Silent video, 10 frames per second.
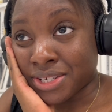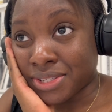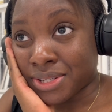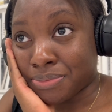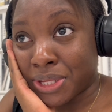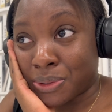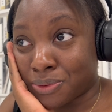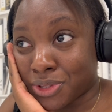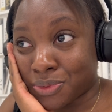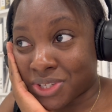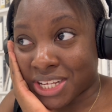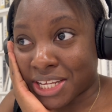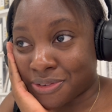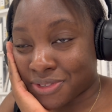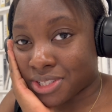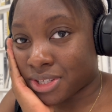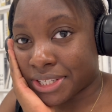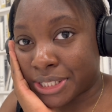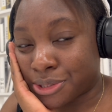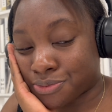since I'm the only one left in
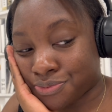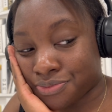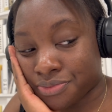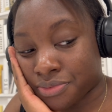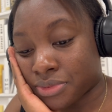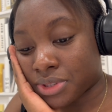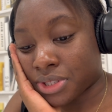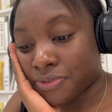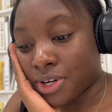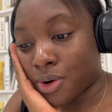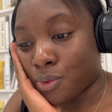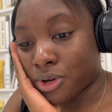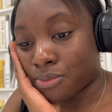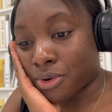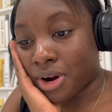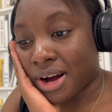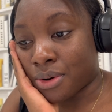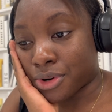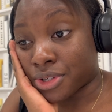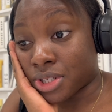here, I've got one more
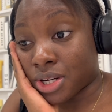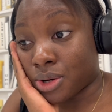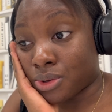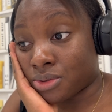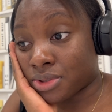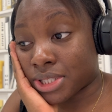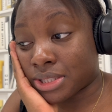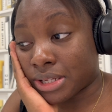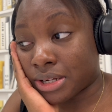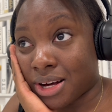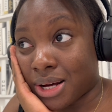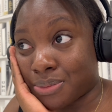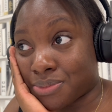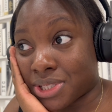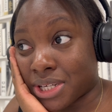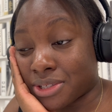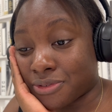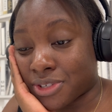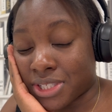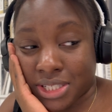hour to go and then I'm done
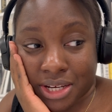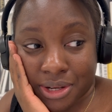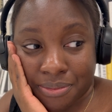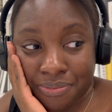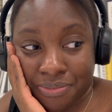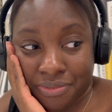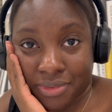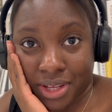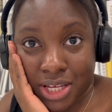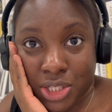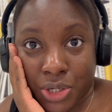for today. It's